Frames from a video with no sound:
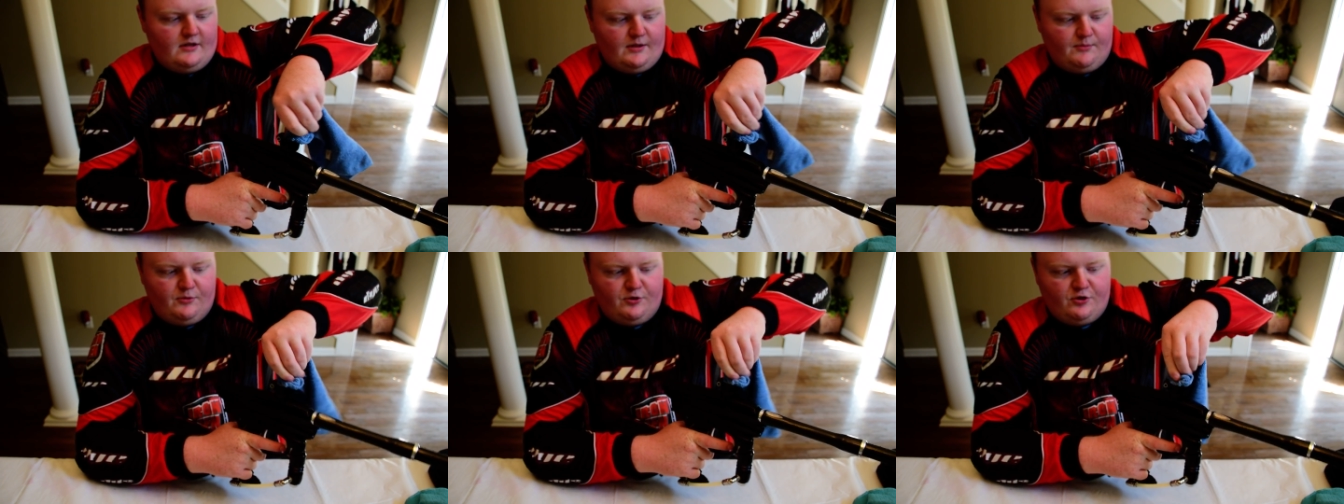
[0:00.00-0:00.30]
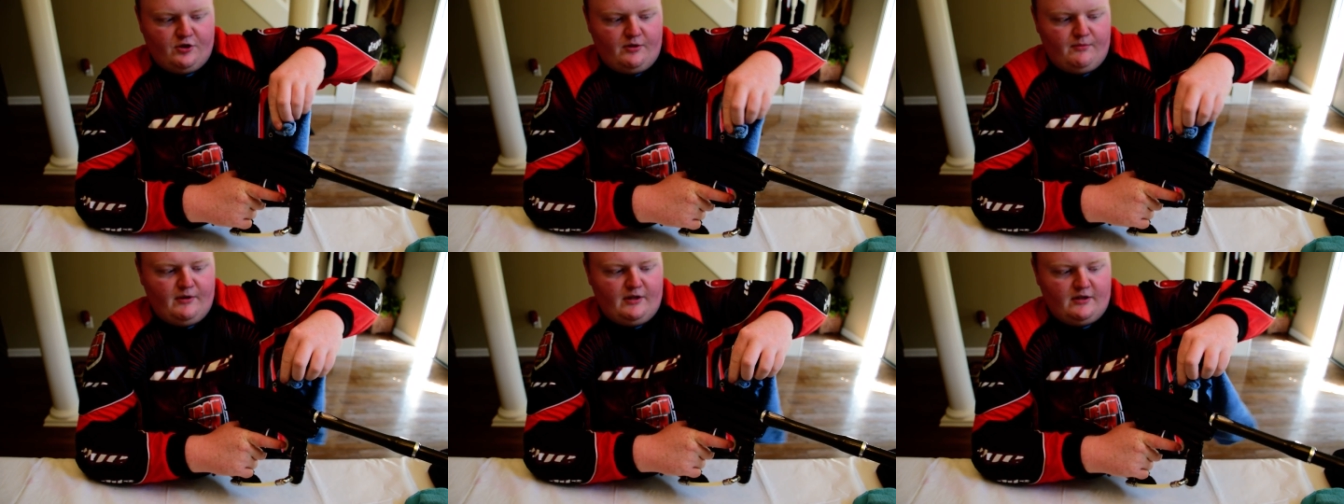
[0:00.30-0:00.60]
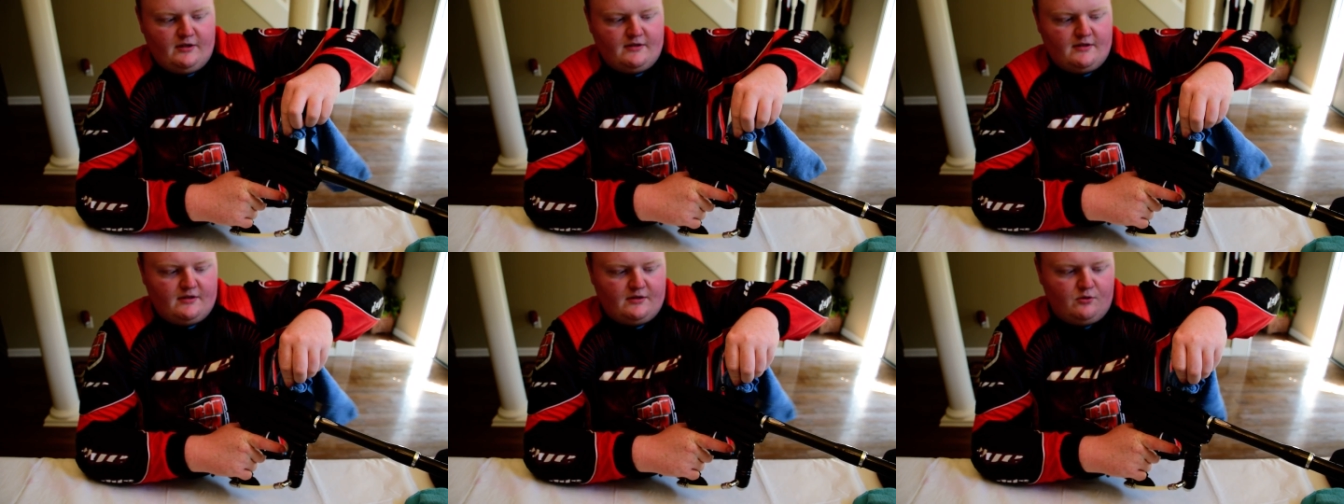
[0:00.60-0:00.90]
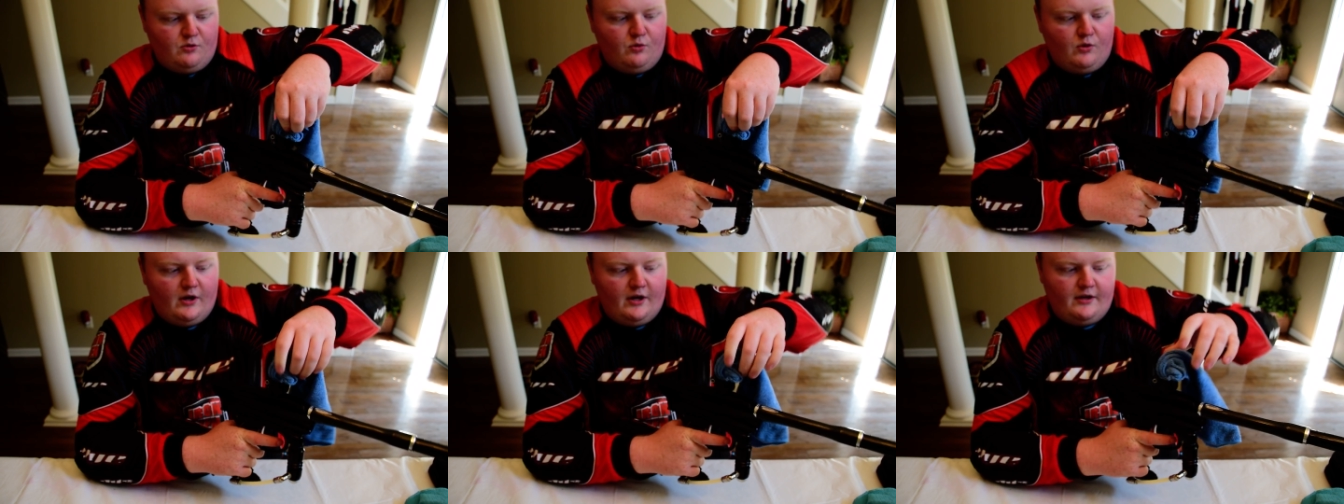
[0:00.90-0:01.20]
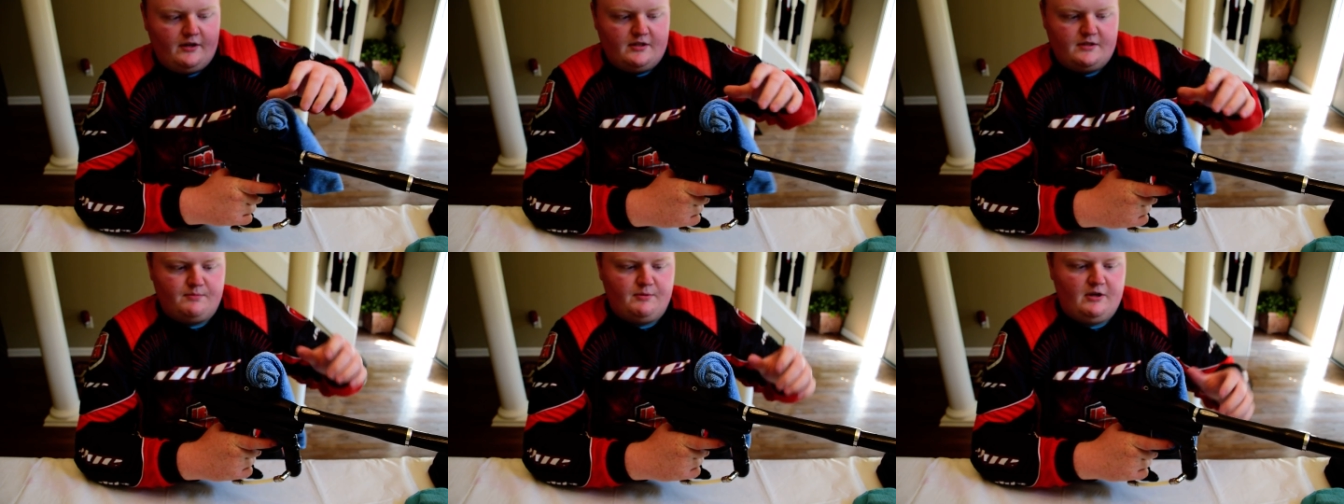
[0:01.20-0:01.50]
I'm going to try and make this as quiet
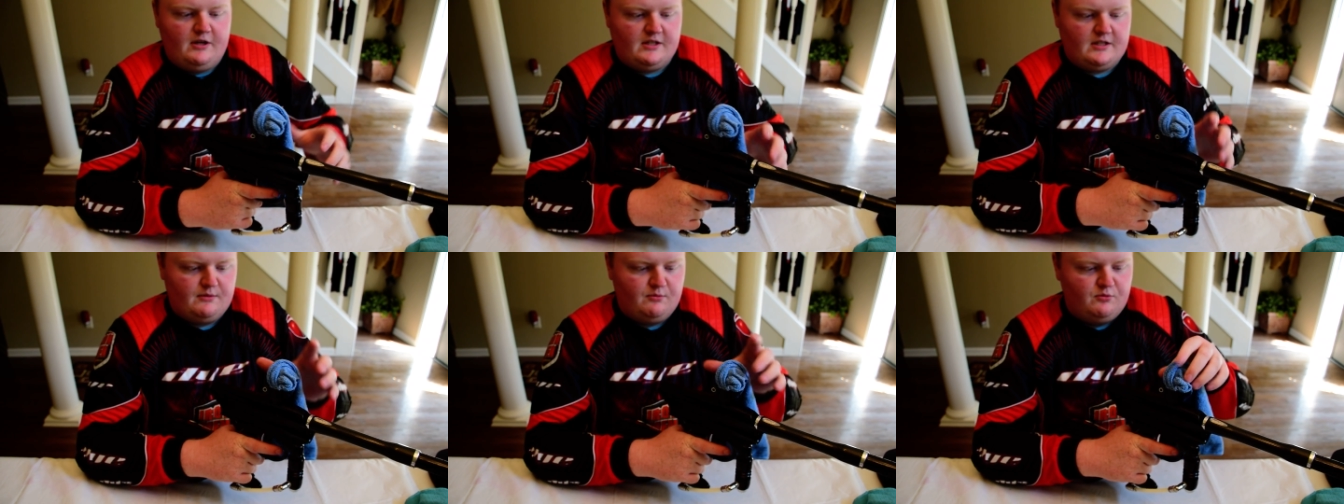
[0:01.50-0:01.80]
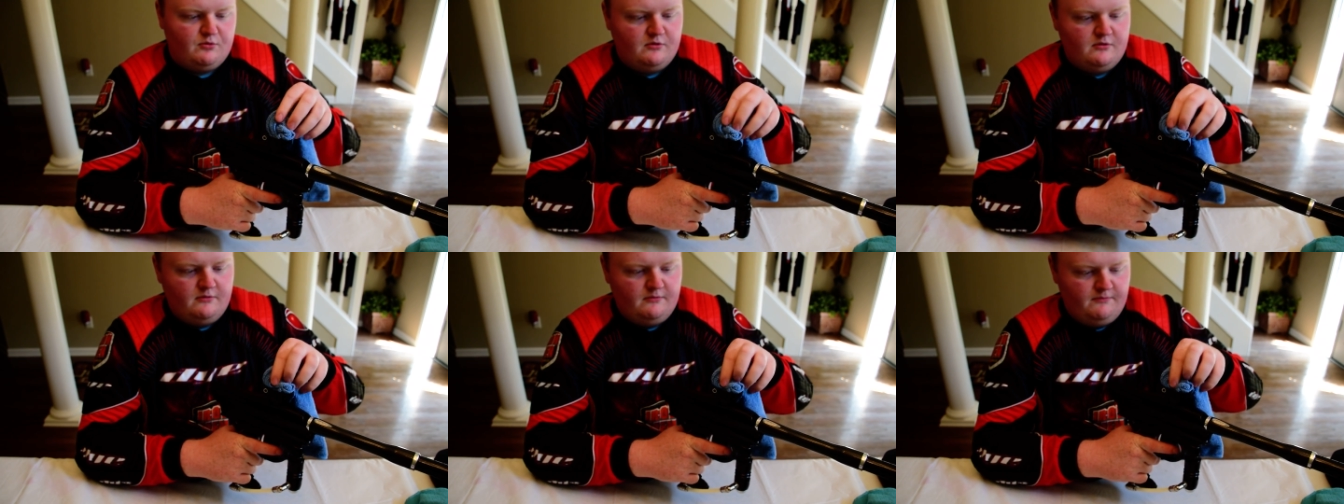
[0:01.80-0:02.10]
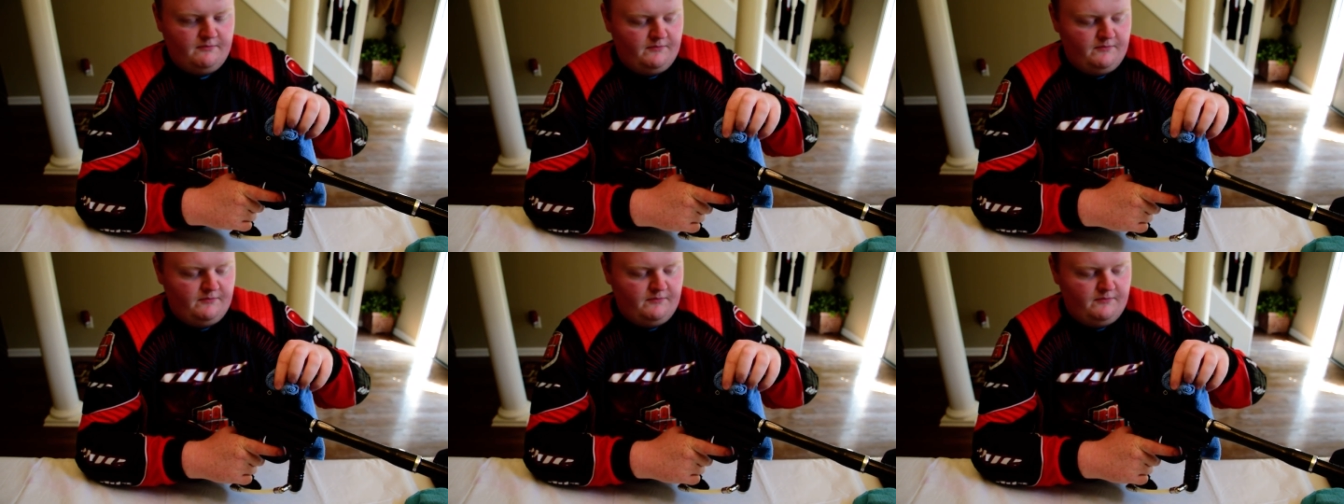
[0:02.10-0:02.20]
as possible.